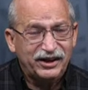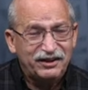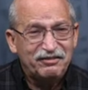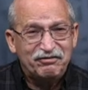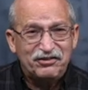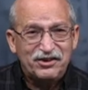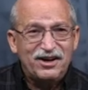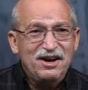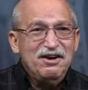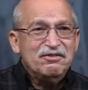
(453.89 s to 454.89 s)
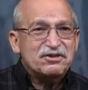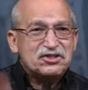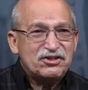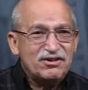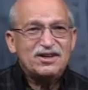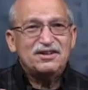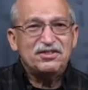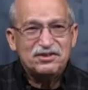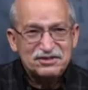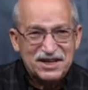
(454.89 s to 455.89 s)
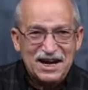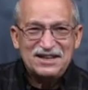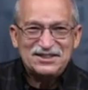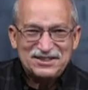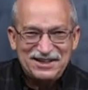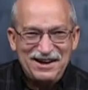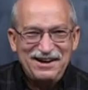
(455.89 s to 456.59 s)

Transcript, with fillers: And for Rescorla enthusiasts,